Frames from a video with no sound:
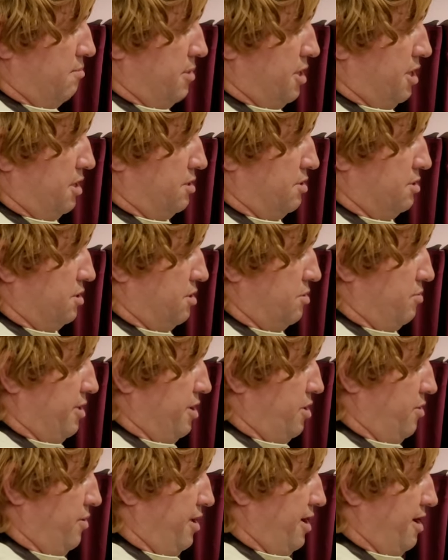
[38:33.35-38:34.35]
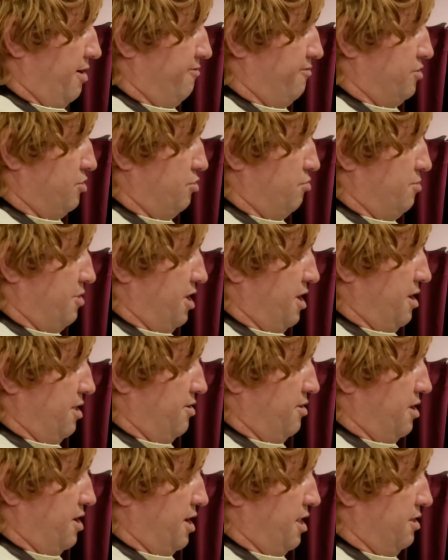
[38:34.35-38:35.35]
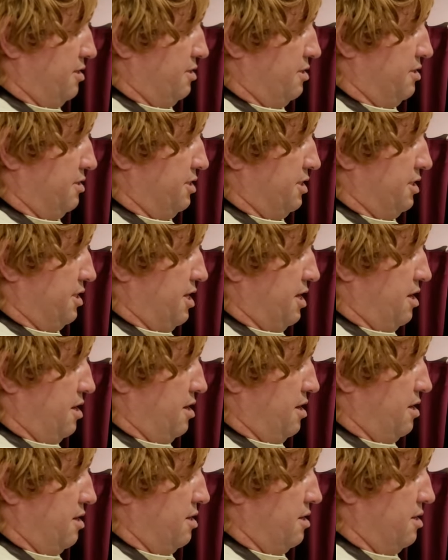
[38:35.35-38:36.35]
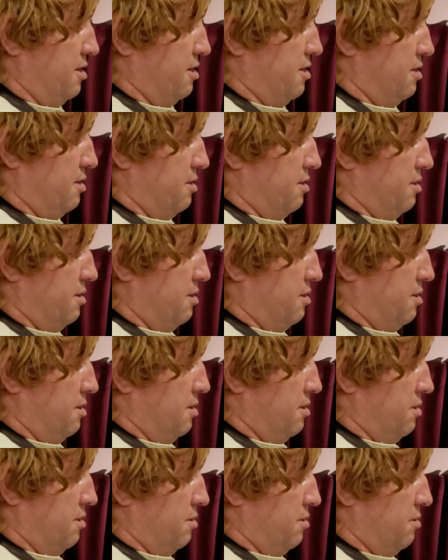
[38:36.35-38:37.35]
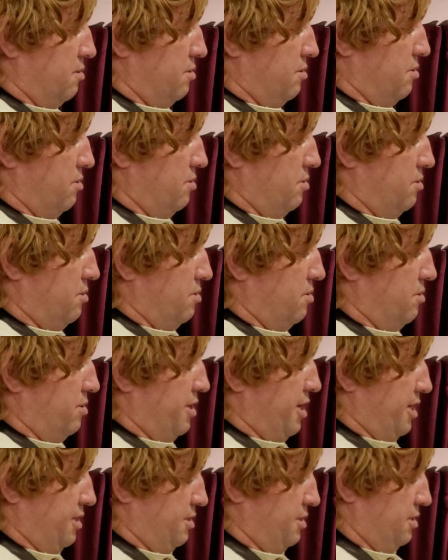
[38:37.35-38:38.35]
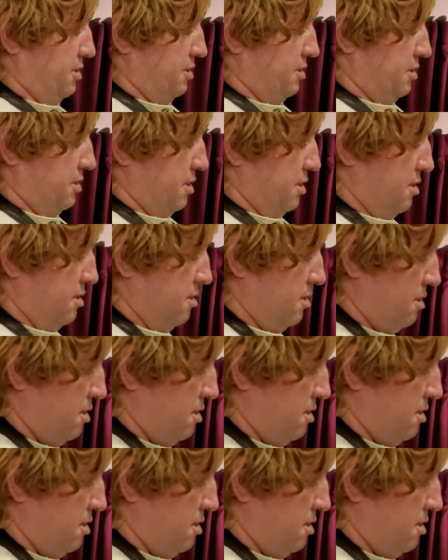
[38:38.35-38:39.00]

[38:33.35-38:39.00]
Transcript: Make sure we don't have too many other colors in there. Oh, yes.